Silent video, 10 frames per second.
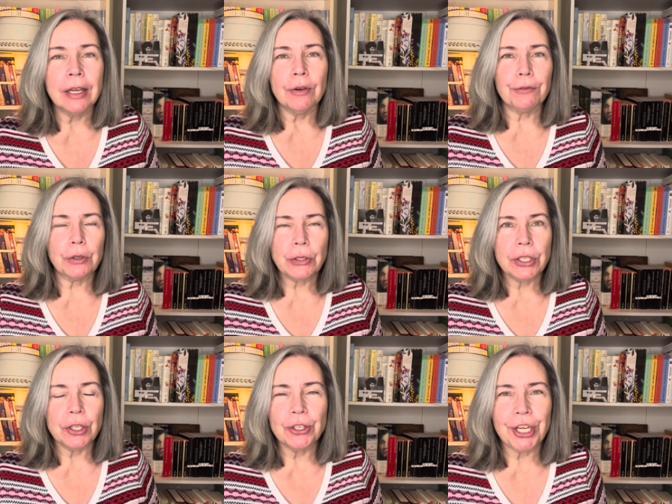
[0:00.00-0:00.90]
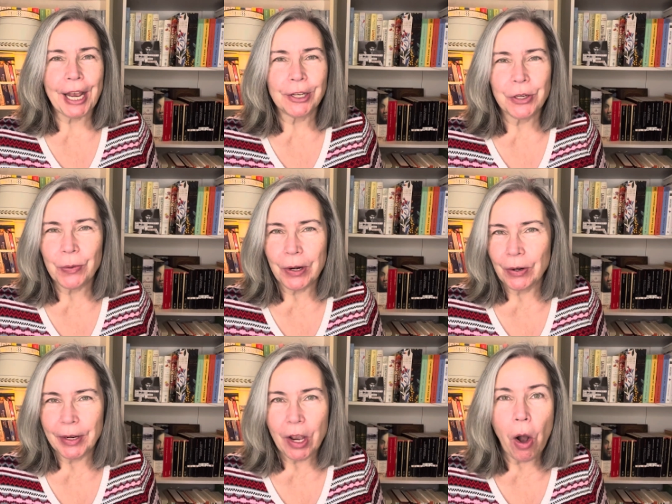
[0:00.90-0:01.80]
first
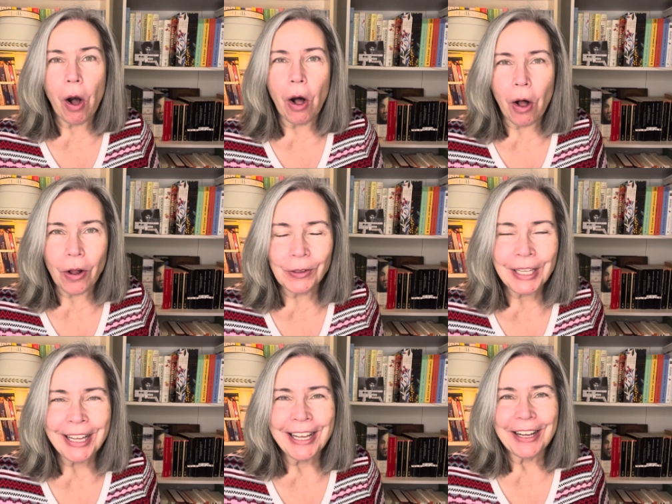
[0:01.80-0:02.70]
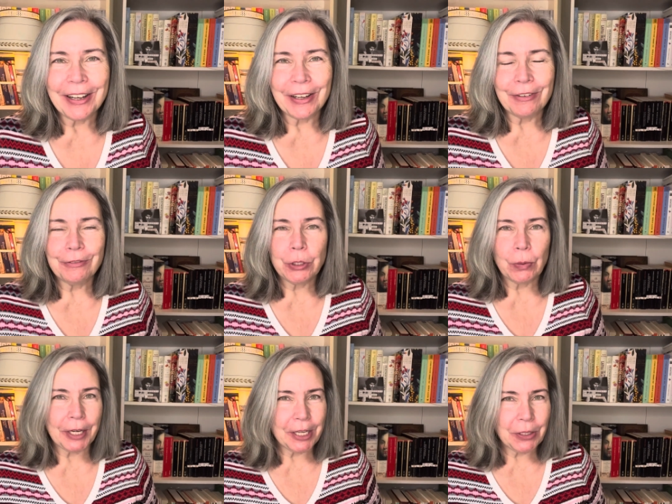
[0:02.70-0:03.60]
January haul of
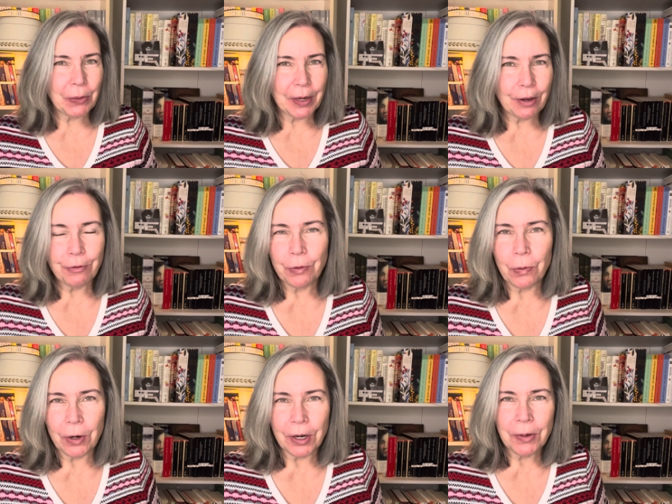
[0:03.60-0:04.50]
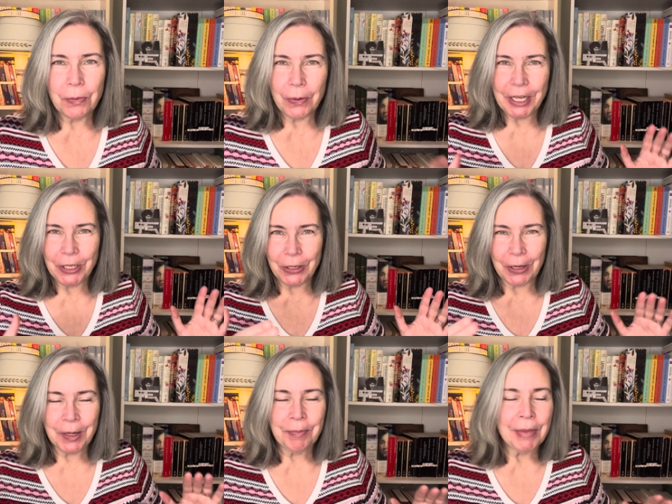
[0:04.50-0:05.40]
2024
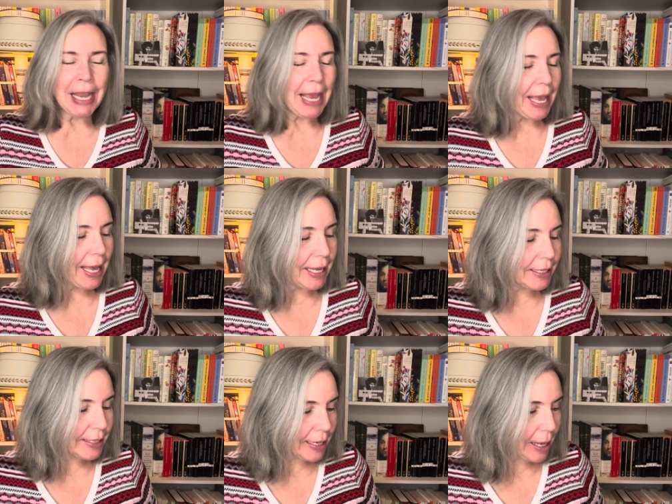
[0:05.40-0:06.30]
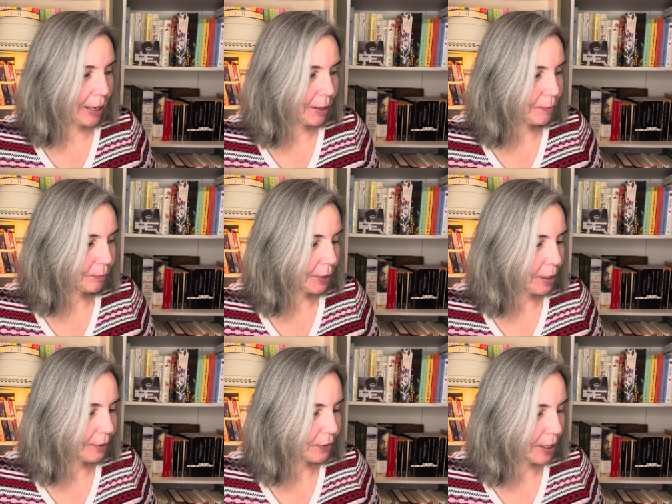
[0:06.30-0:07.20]
winter. And um,
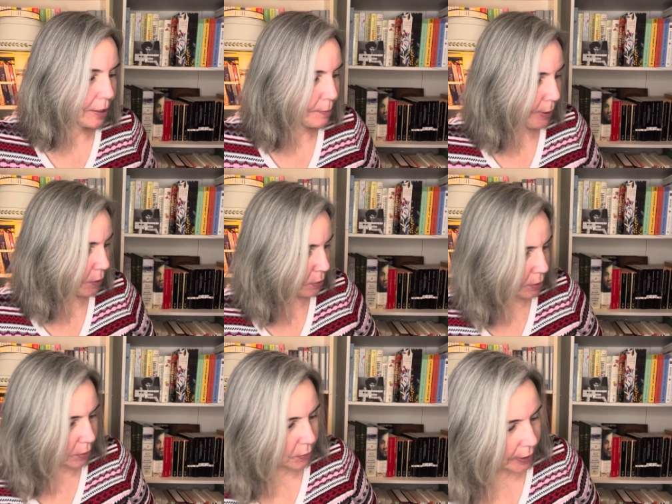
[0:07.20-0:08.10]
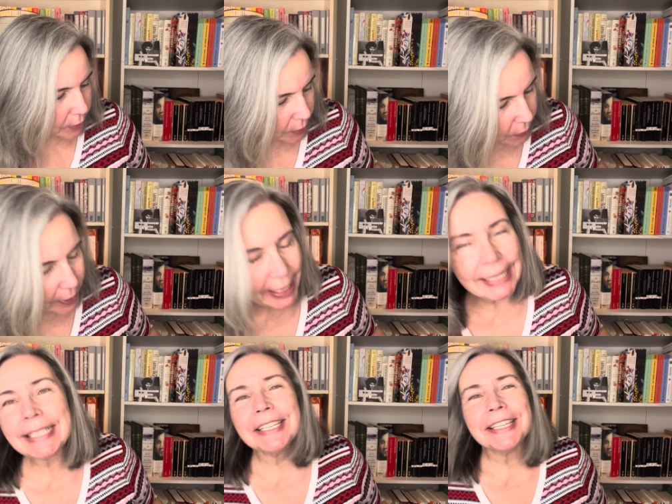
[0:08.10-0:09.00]
I've got about, oh, I don't know,
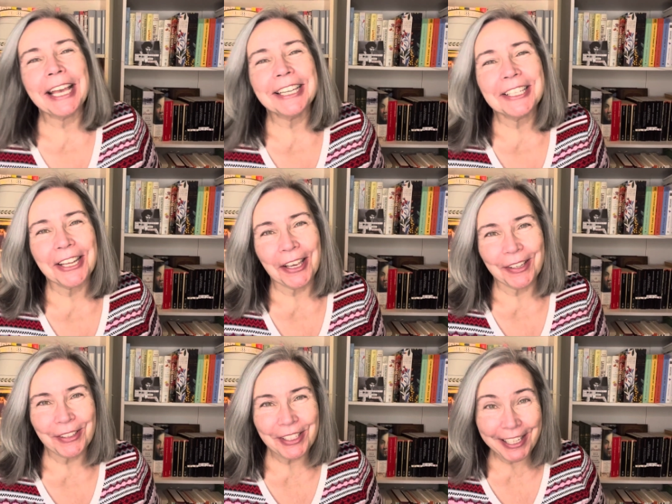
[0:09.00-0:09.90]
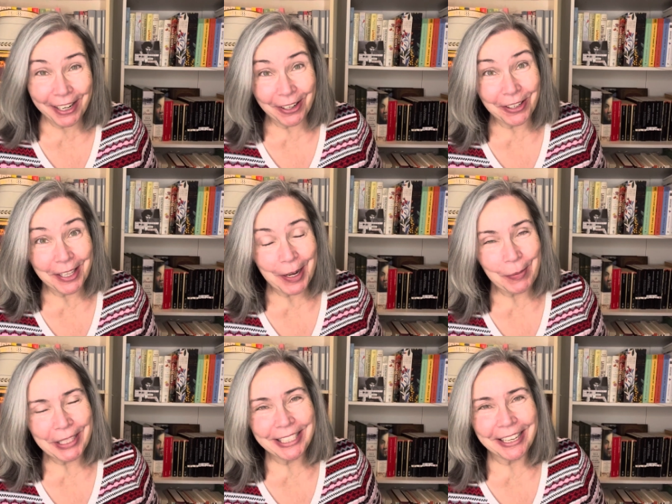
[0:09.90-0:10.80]
eight to 10 titles here that I'm
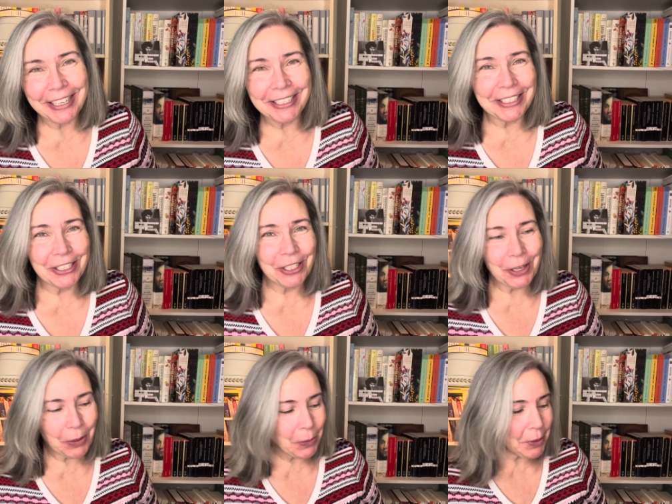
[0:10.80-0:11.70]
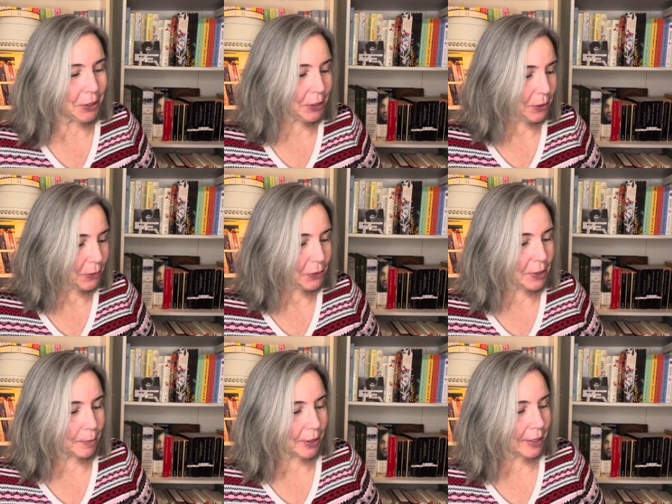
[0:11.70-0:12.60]
excited to share with you,
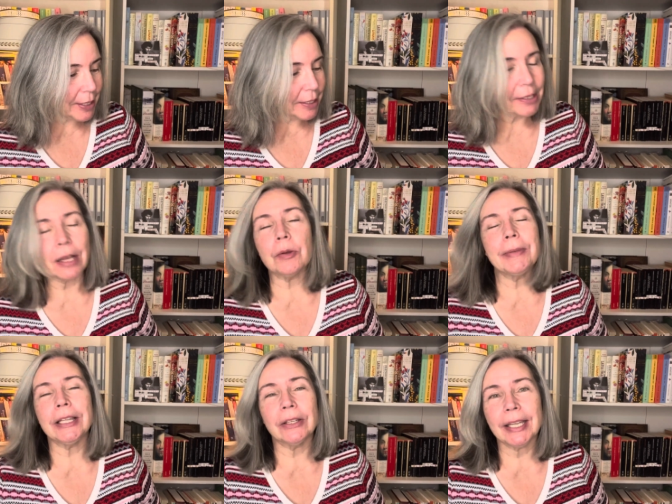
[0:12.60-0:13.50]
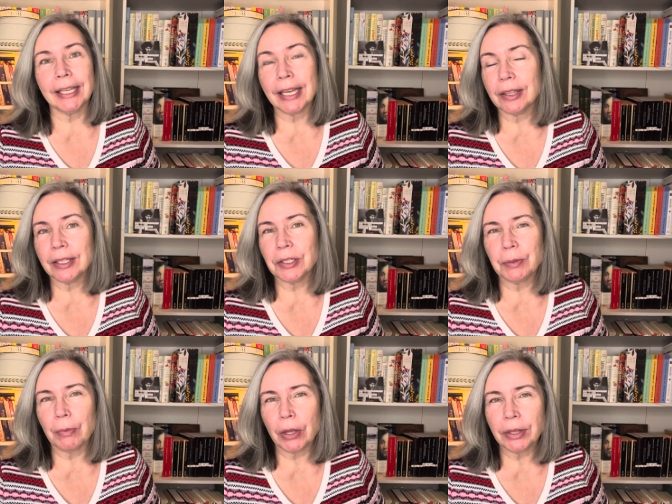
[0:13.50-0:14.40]
some of the things I'll be looking at this
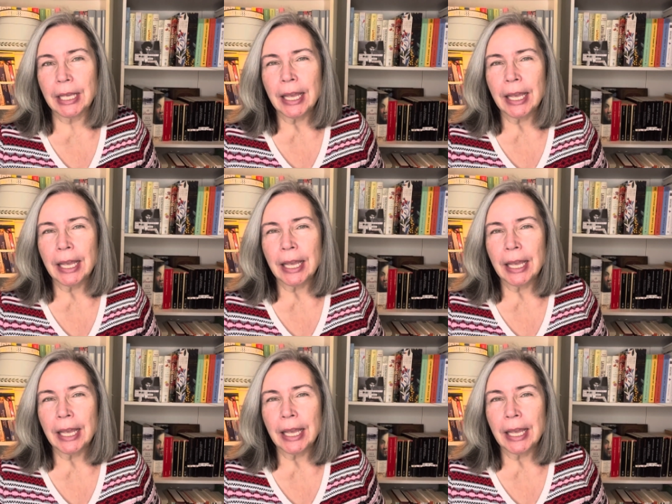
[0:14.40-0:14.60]
month.